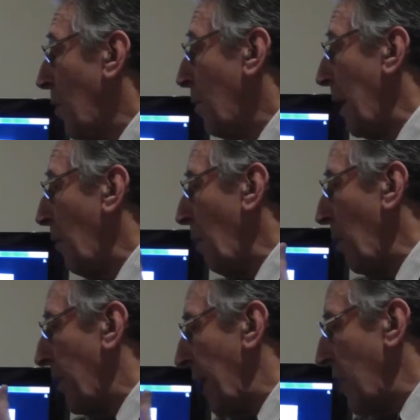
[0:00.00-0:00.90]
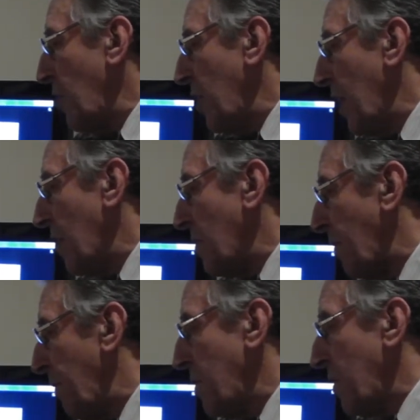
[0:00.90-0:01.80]
talking about we want the engineers, the
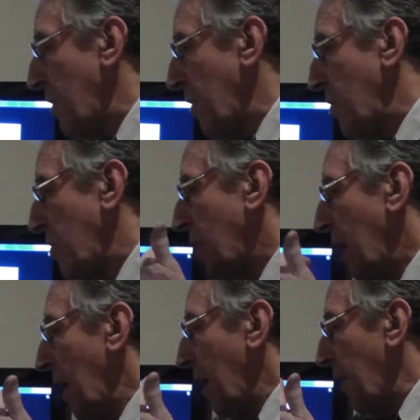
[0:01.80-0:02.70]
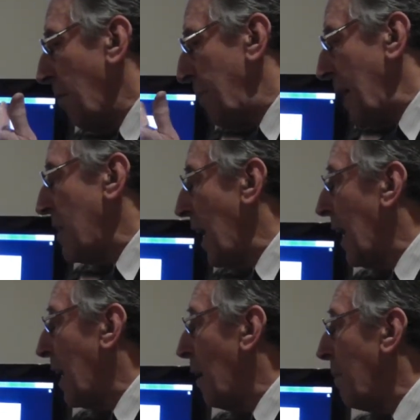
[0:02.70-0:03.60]
physicists, the best
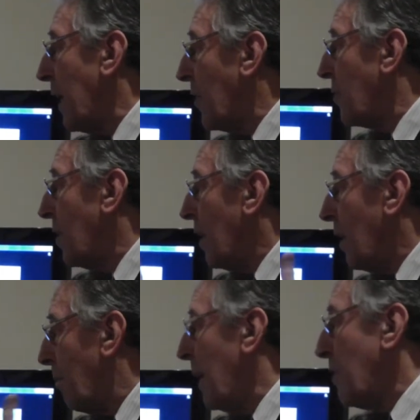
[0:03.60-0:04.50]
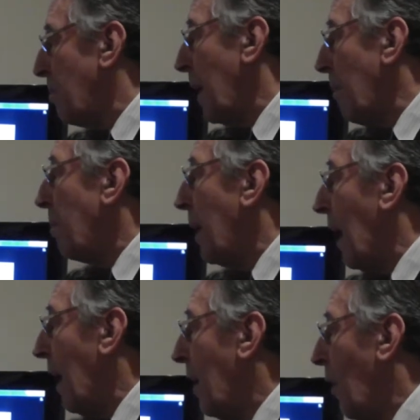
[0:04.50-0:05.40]
academics, the best brain power,